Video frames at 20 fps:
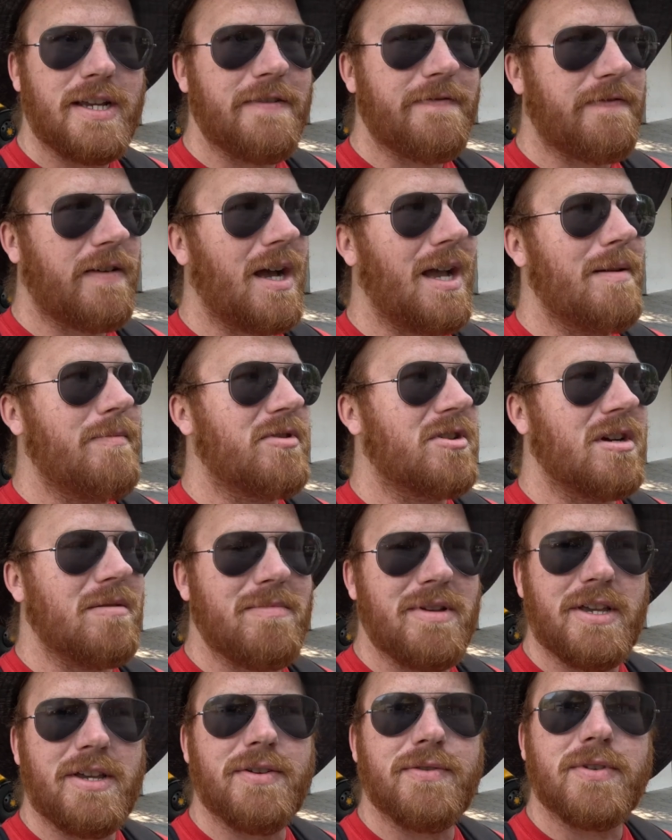fiber of
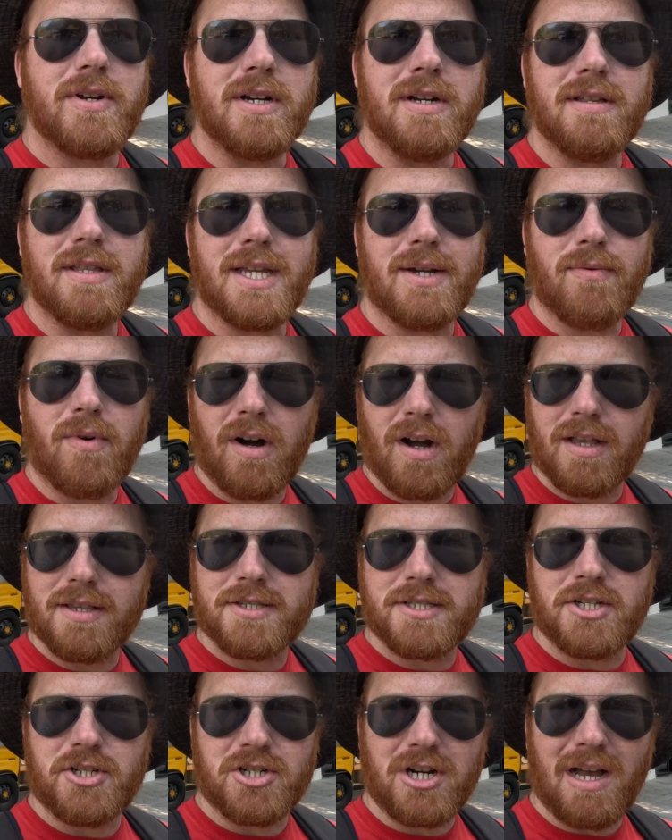me really
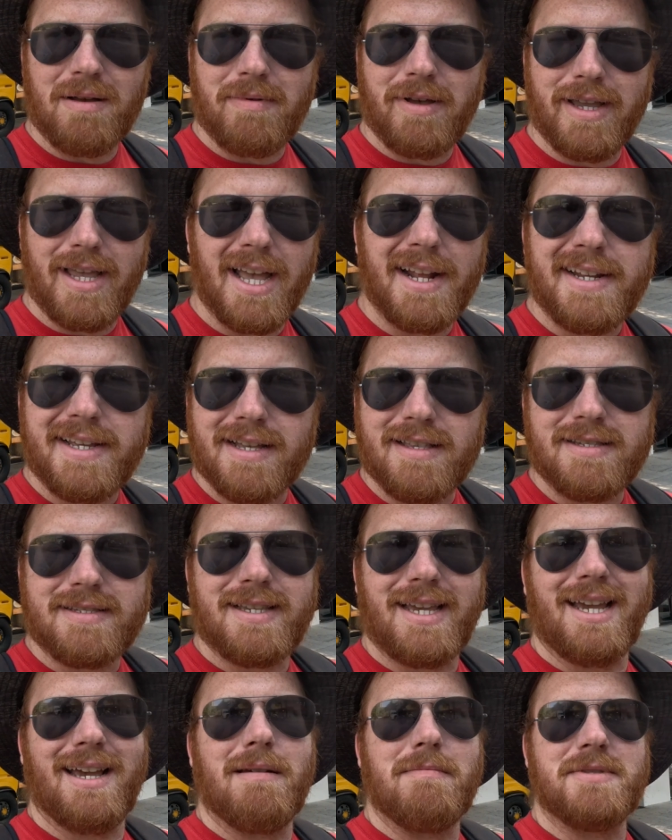wants to drop by Eddie and
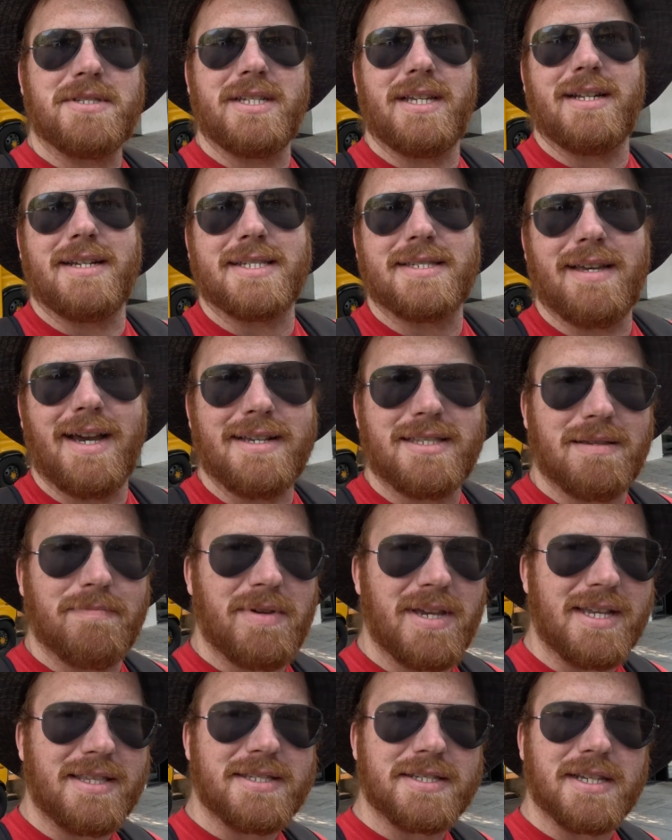Sam's and get a slice of
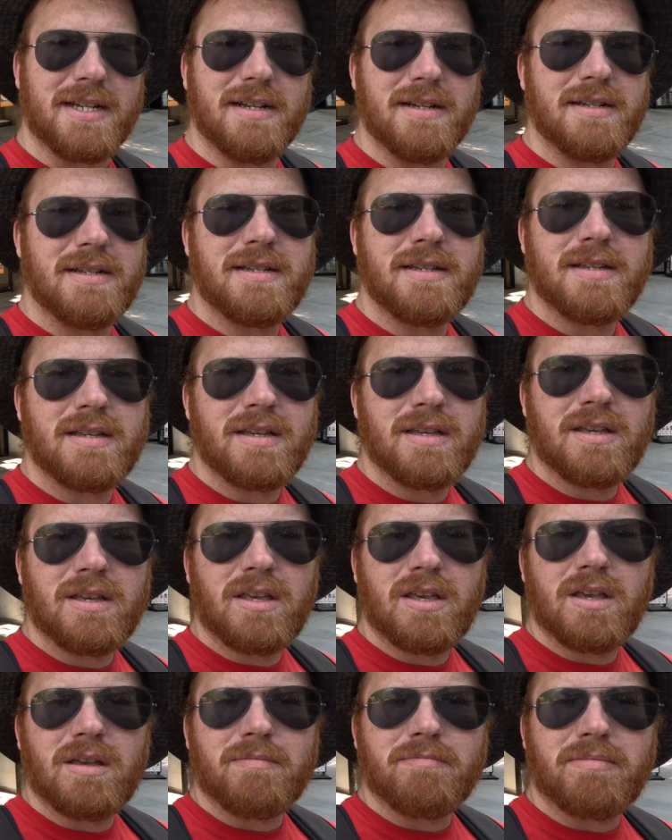pizza.
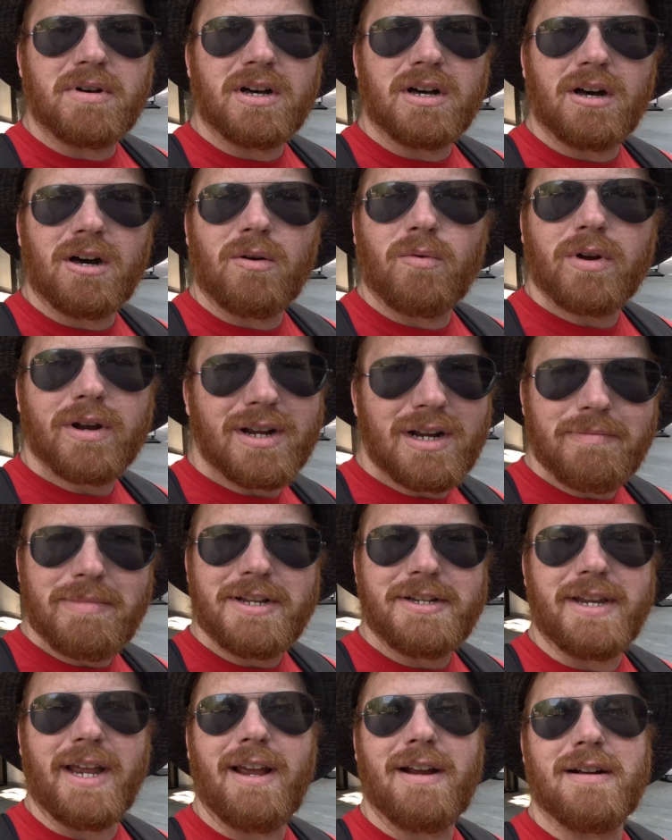But we're gonna be
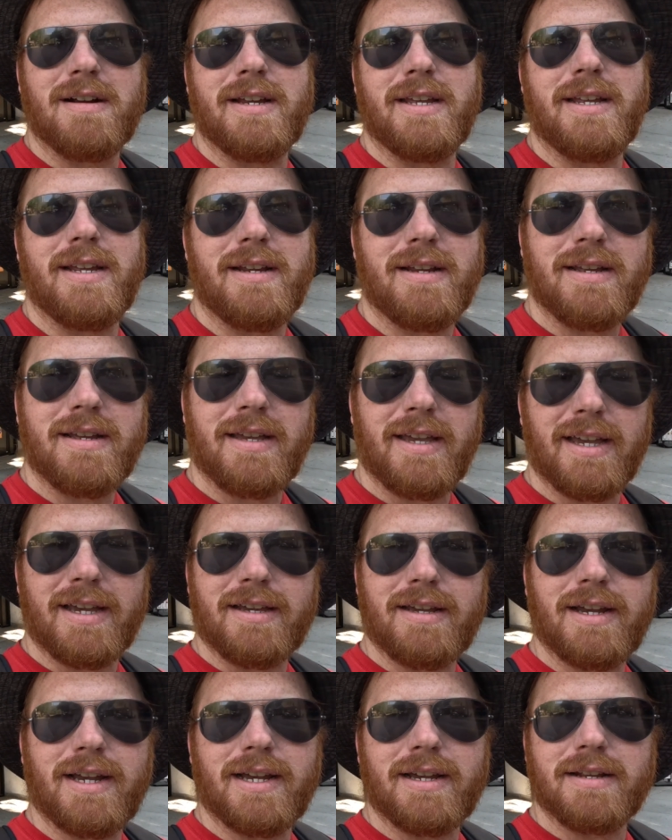daring,
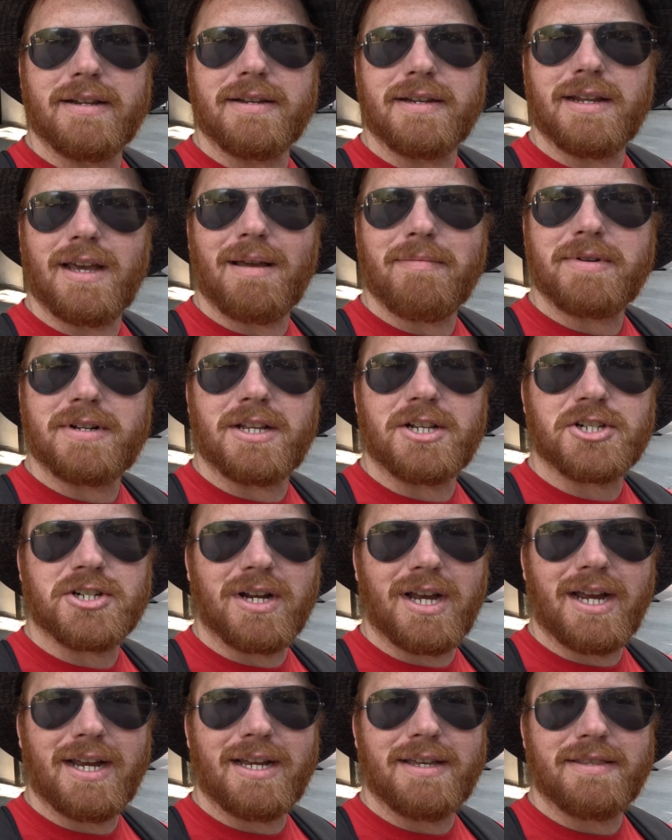and I'm gonna
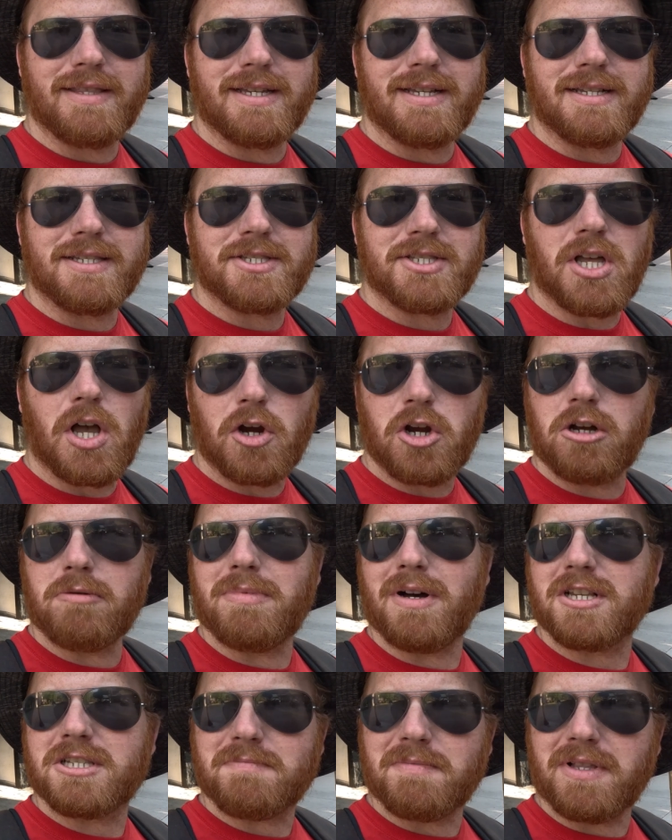try this taco
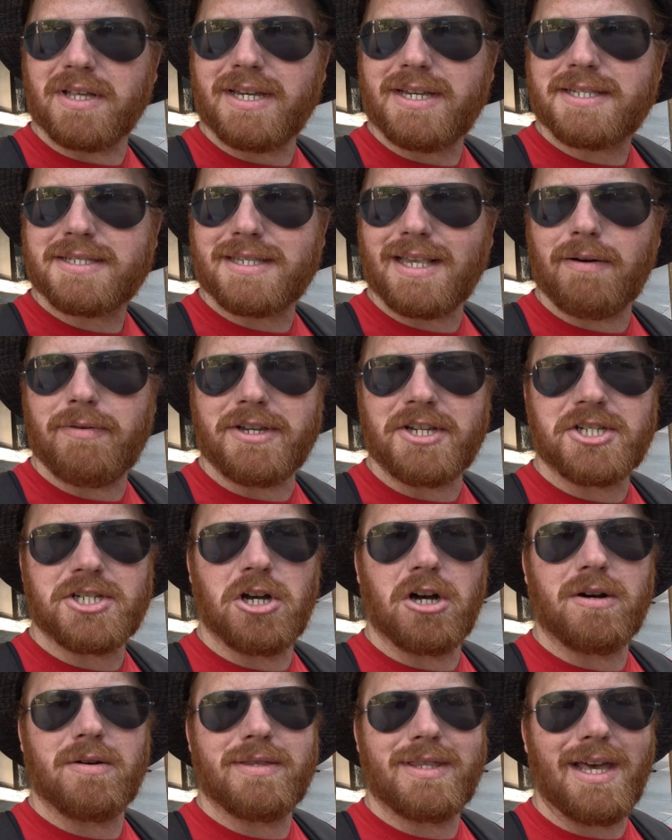bus place that we
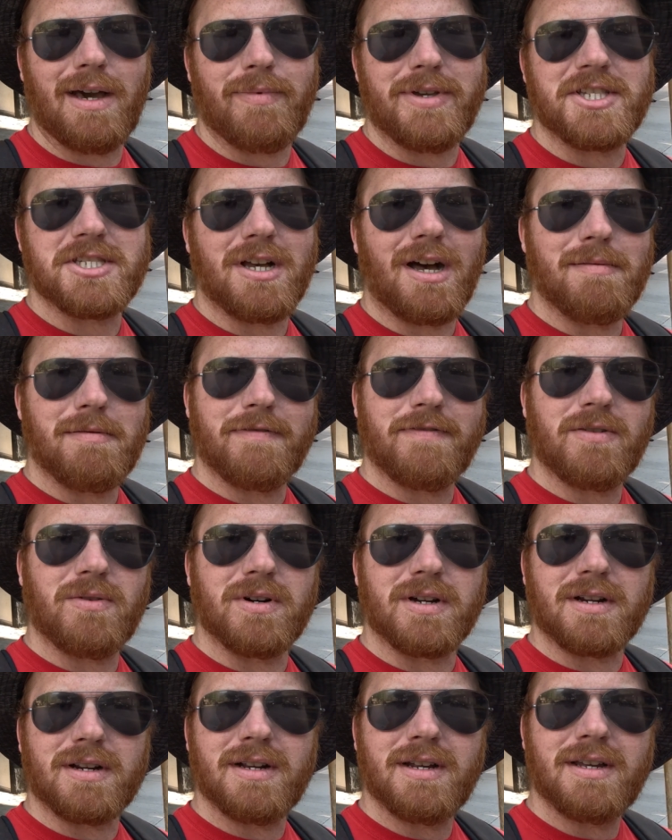saw
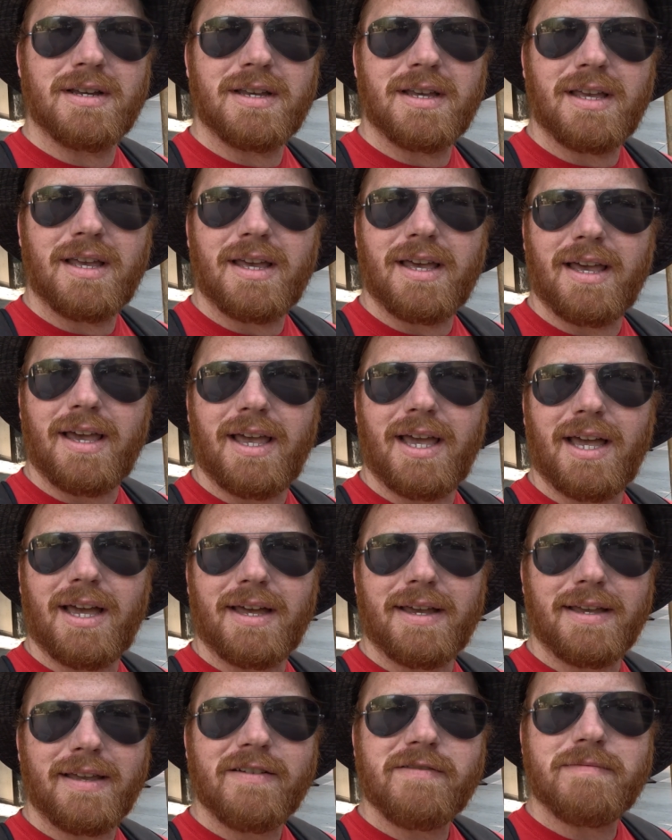before
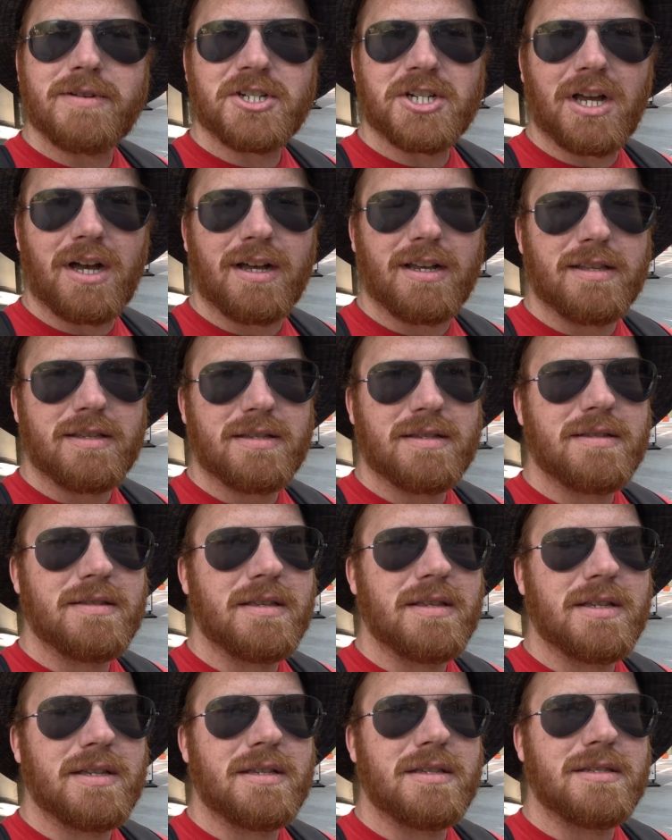and give them a shot.
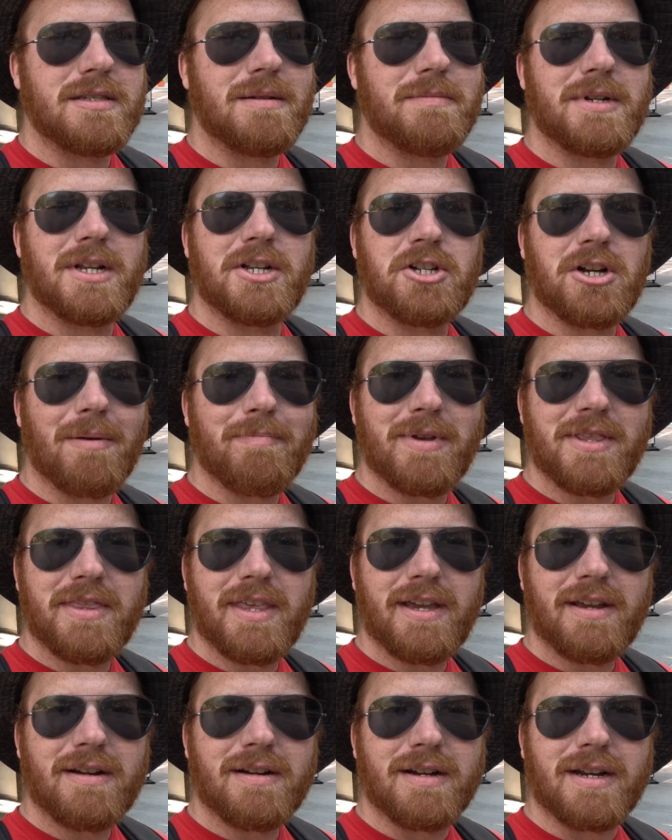So I'm gonna drop in
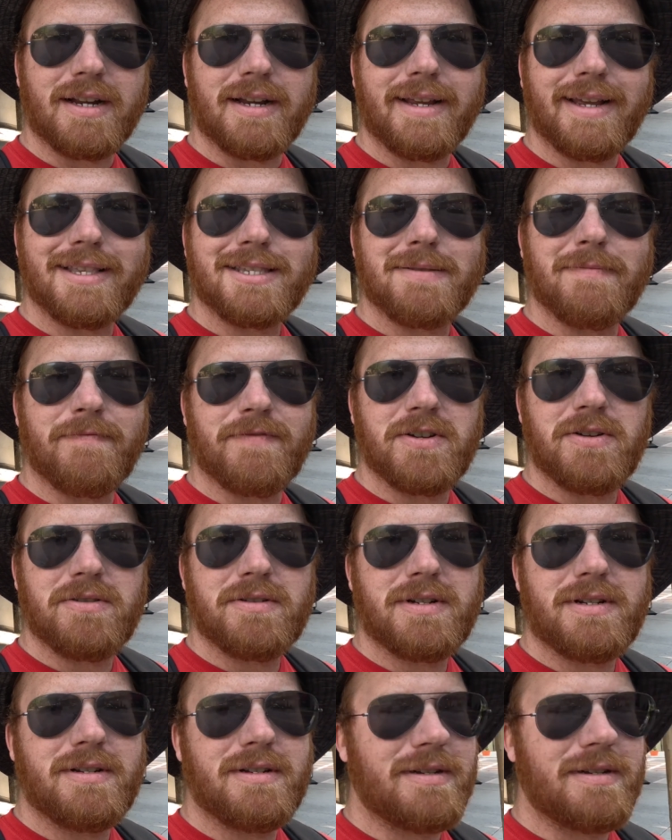there and get some food.